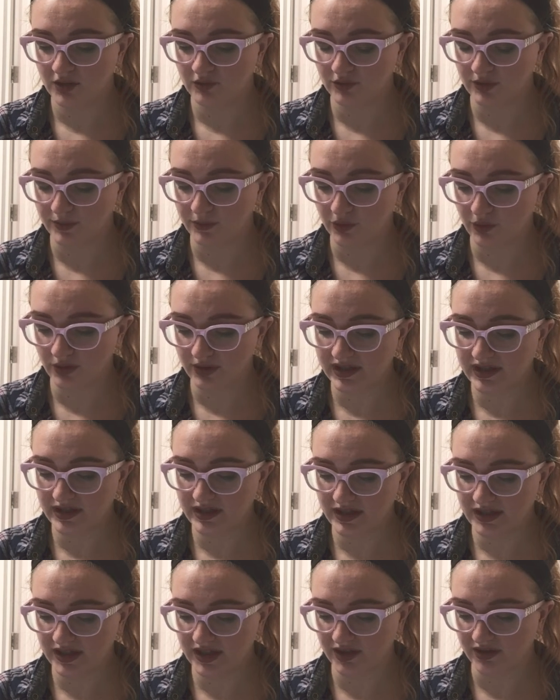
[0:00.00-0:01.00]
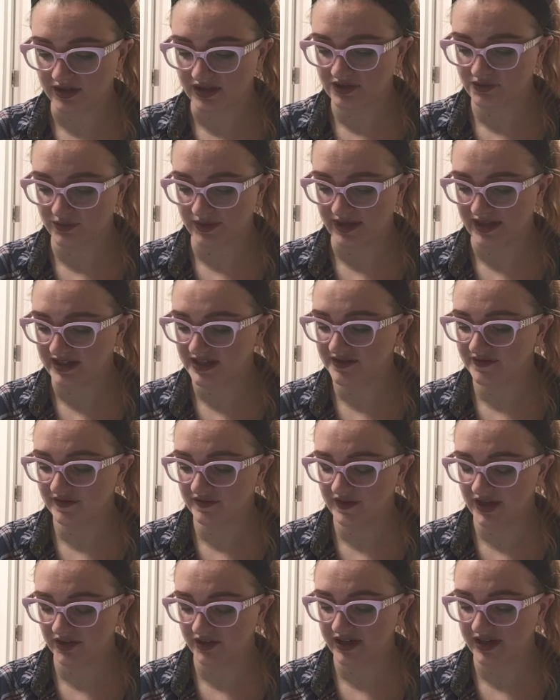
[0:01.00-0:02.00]
Reported adherence rates
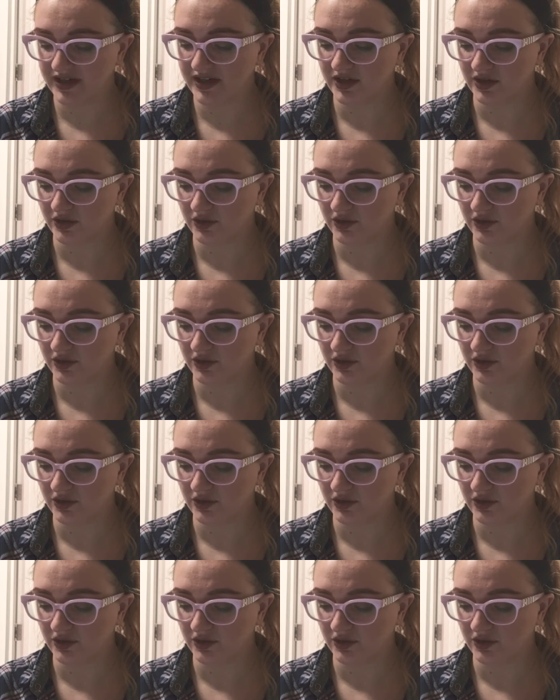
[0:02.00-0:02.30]
varied